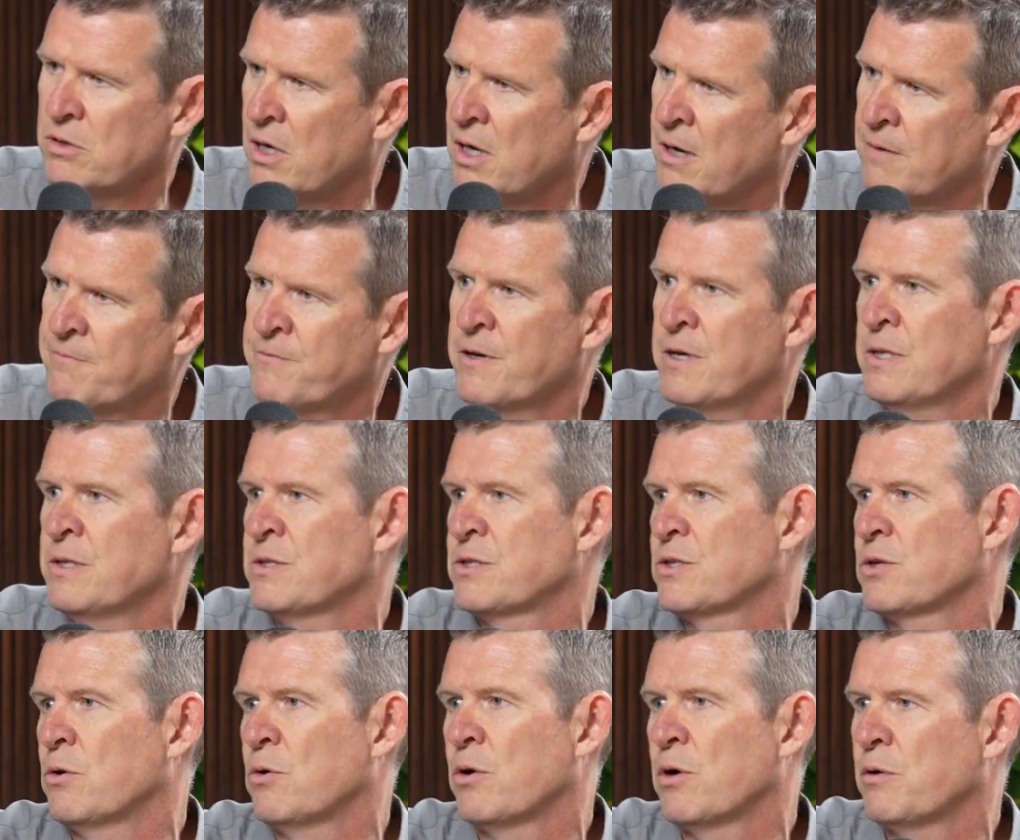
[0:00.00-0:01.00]

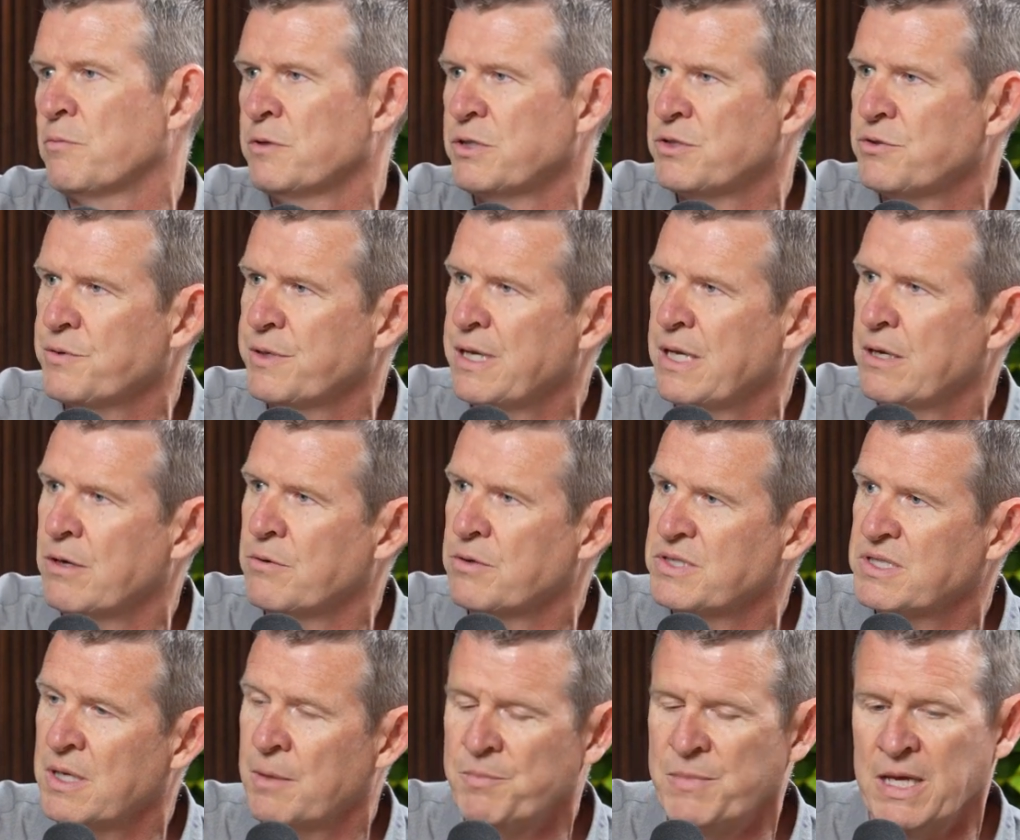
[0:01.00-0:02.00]
conference or a retreat or
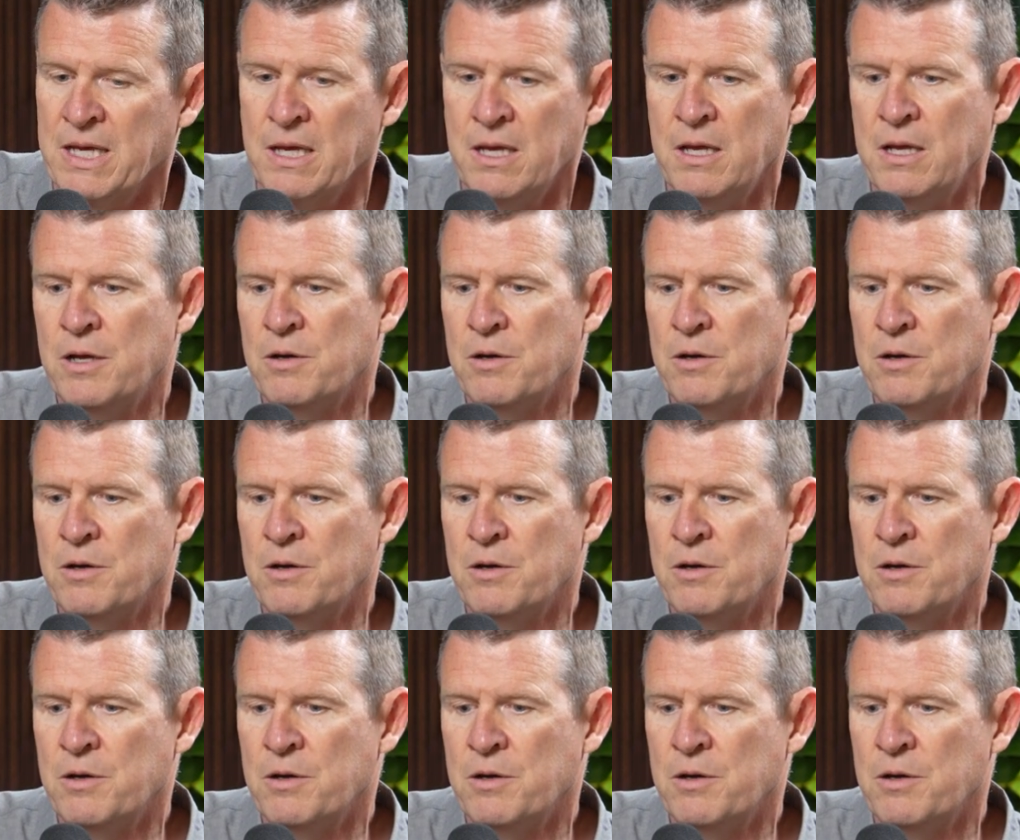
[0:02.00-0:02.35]
something